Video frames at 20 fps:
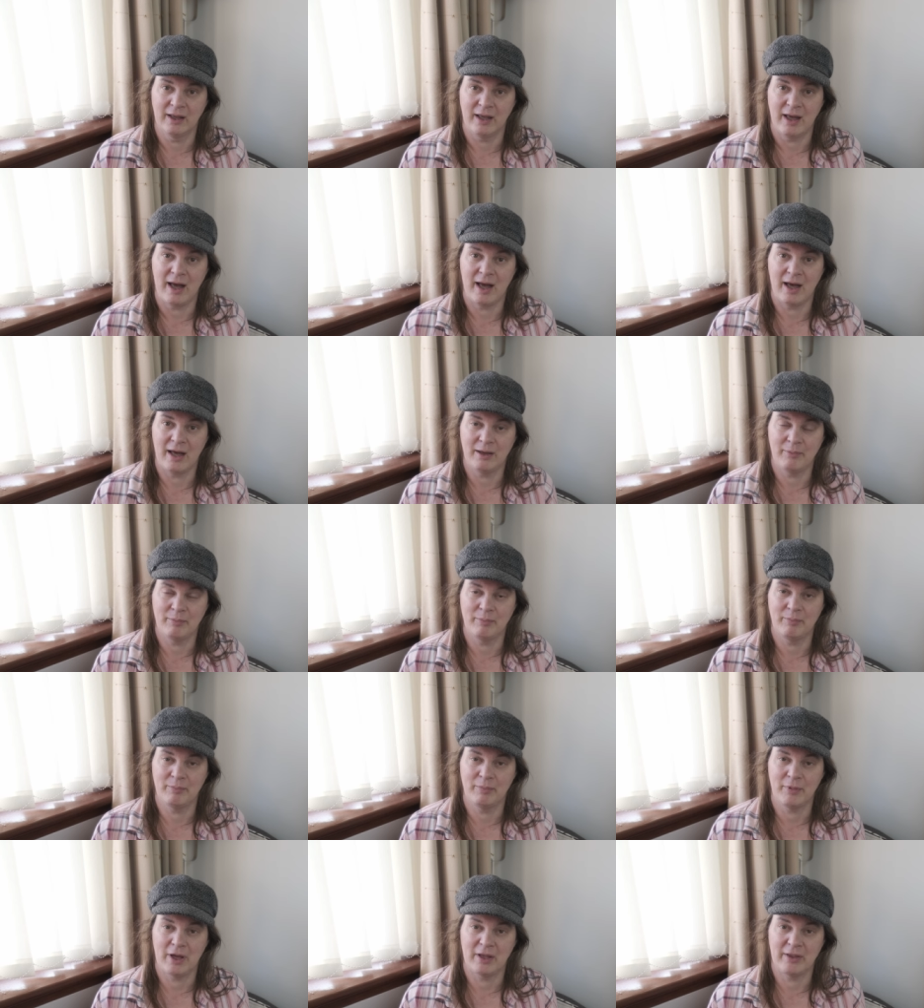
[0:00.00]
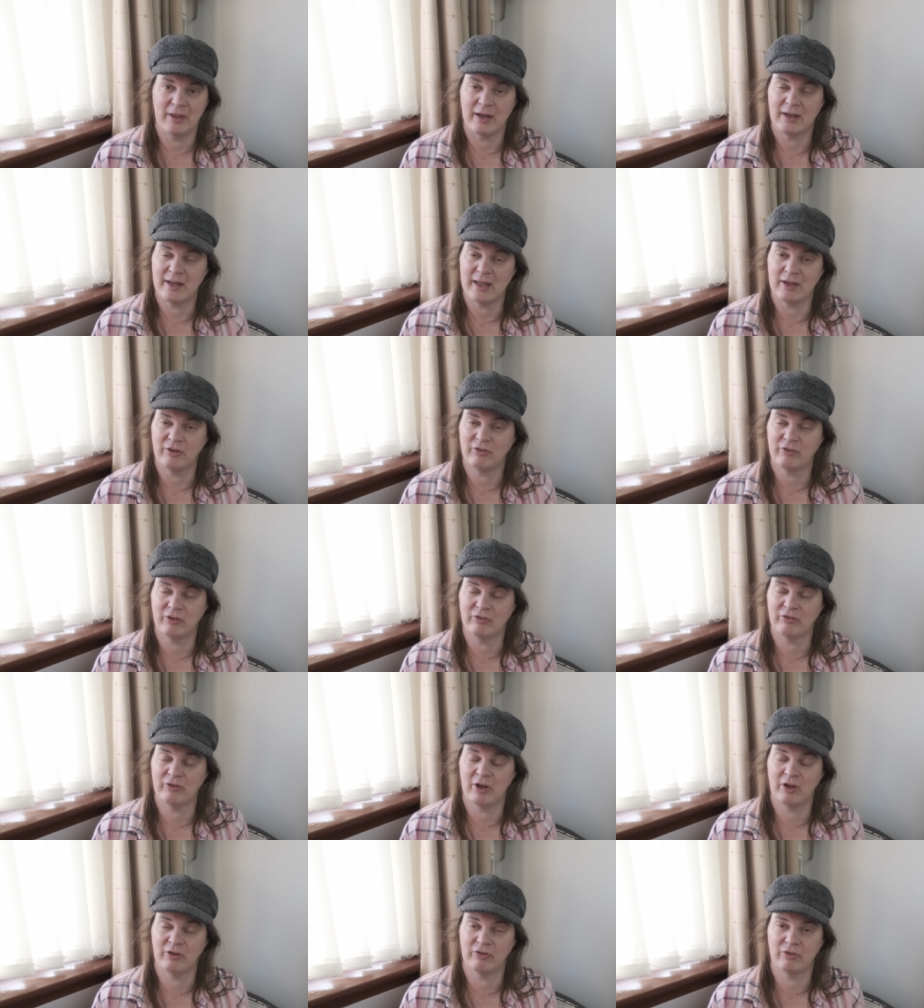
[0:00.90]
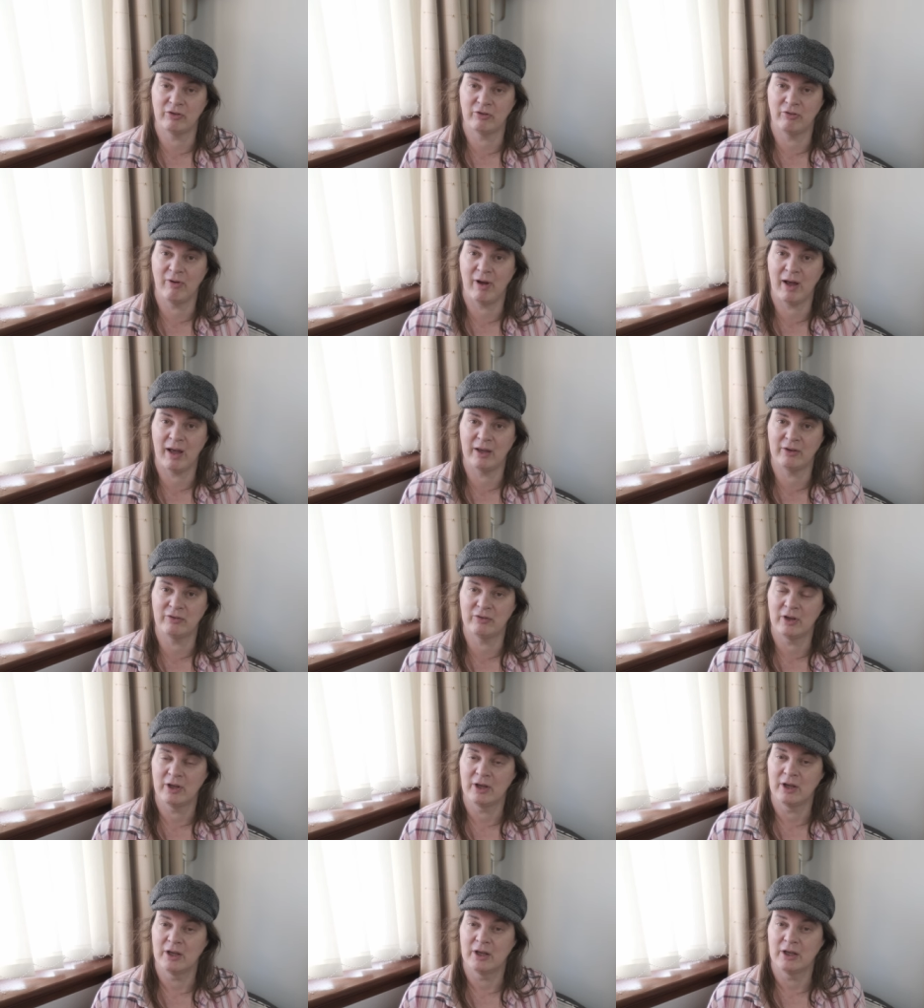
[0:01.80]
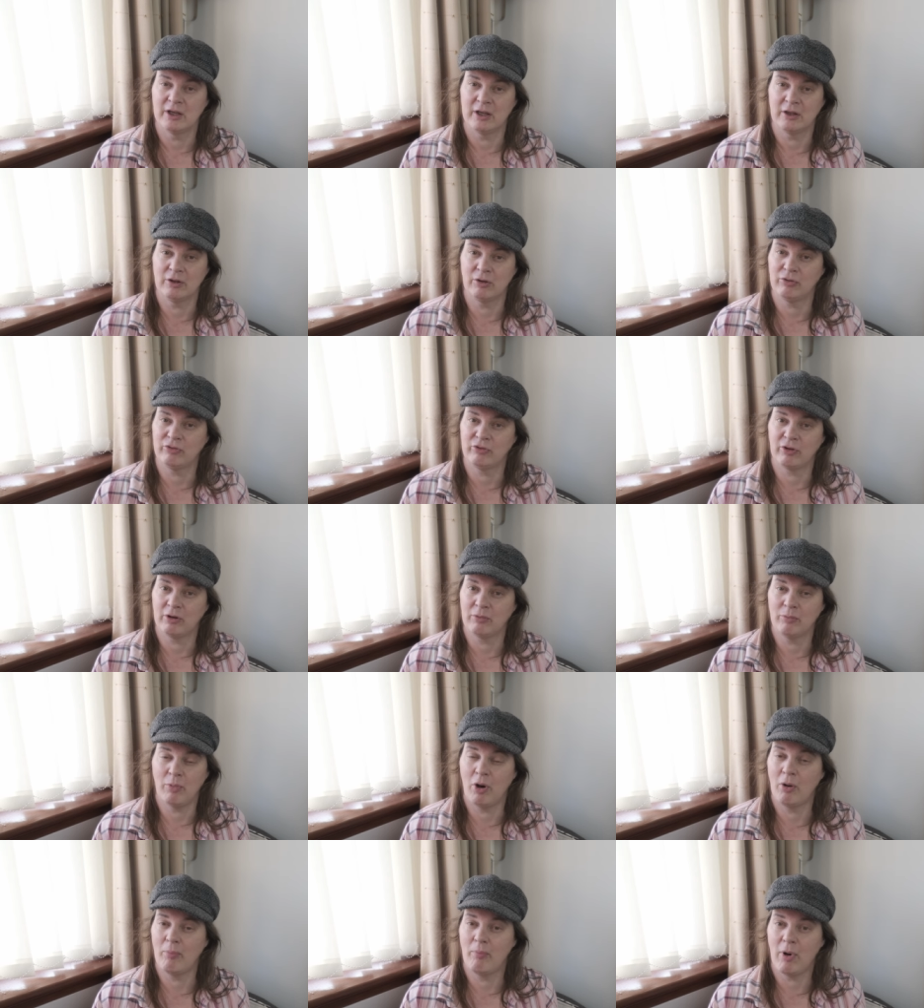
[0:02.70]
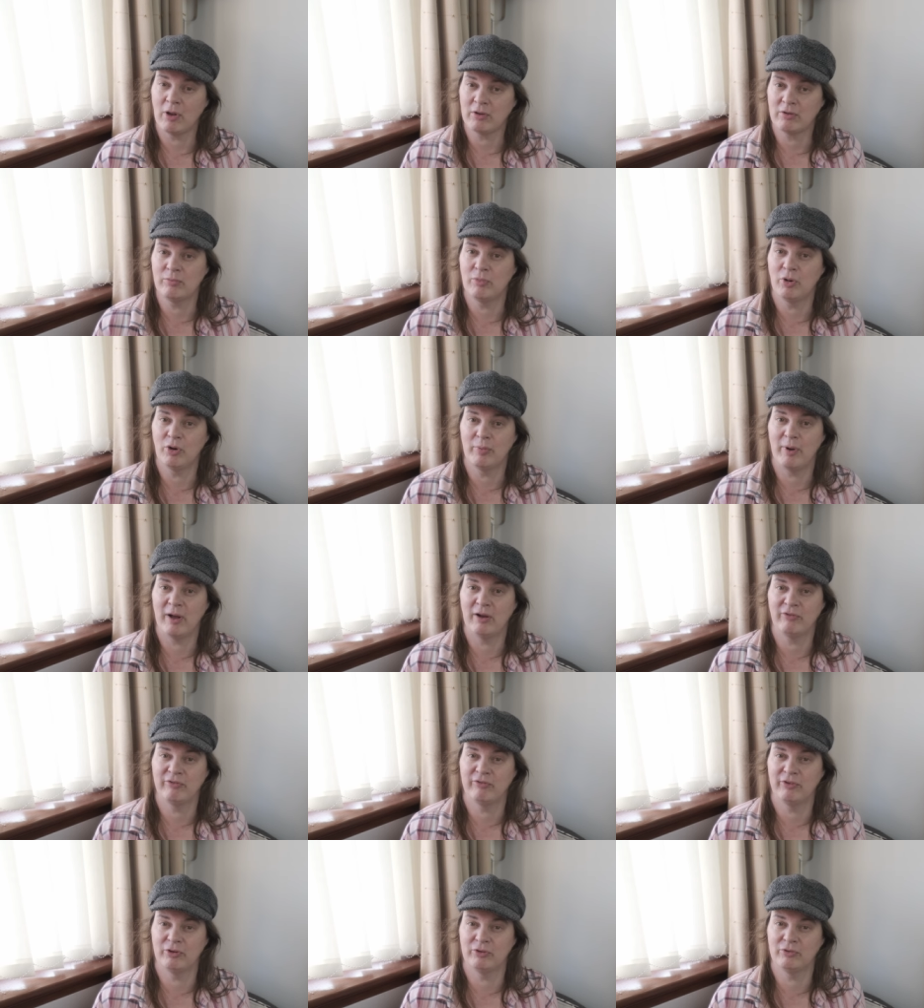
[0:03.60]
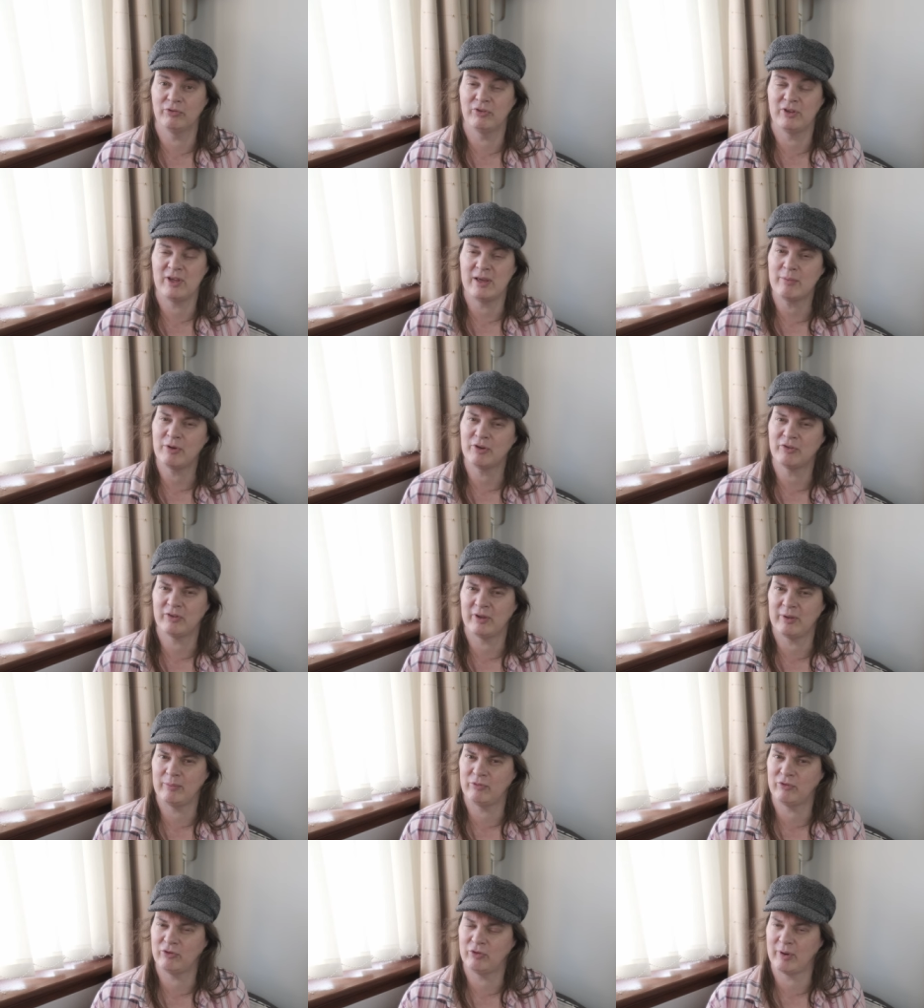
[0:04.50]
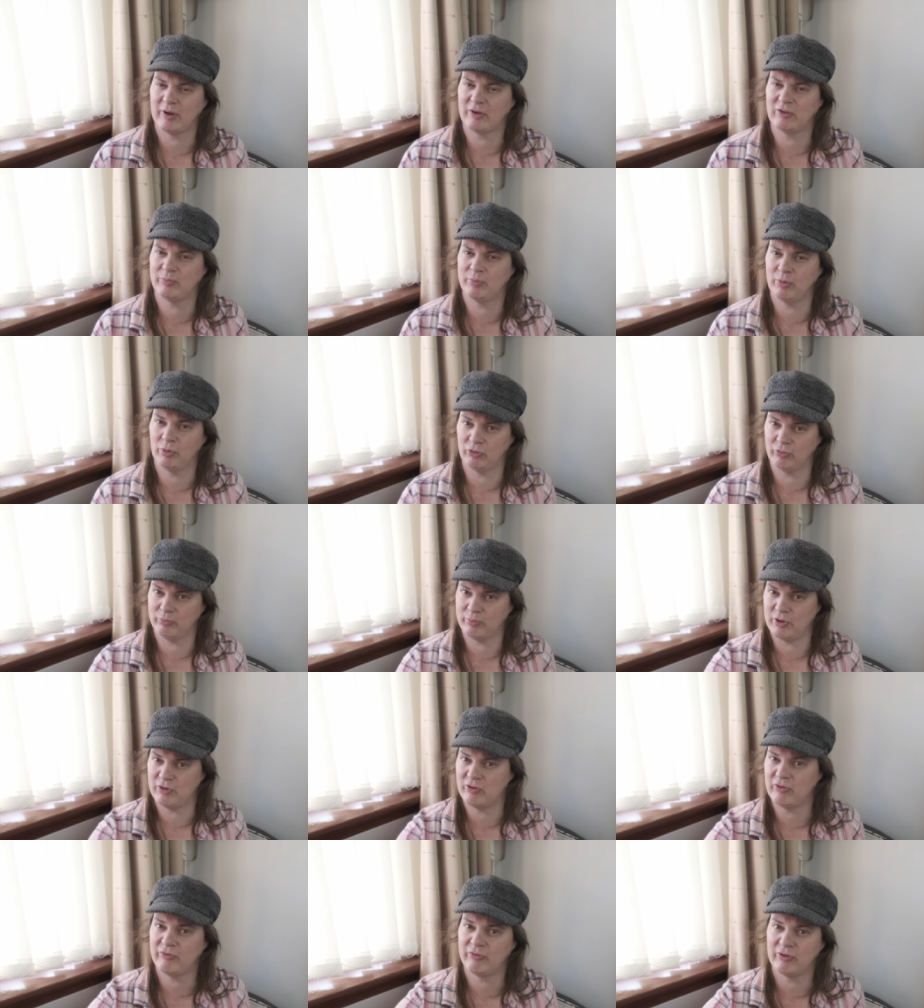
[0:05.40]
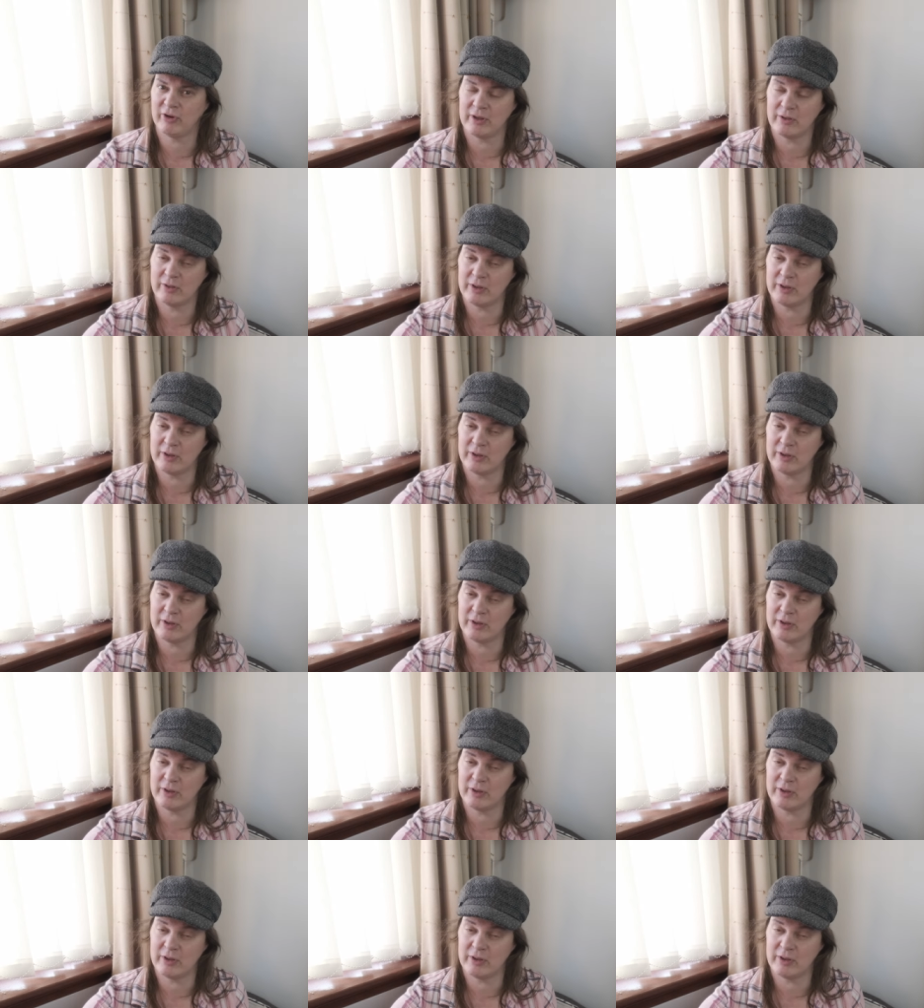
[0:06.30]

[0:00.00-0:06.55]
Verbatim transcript: um, and then the sunset or sunrise, You'll notice on more modern mobile phones, the image seems to expose beautifully.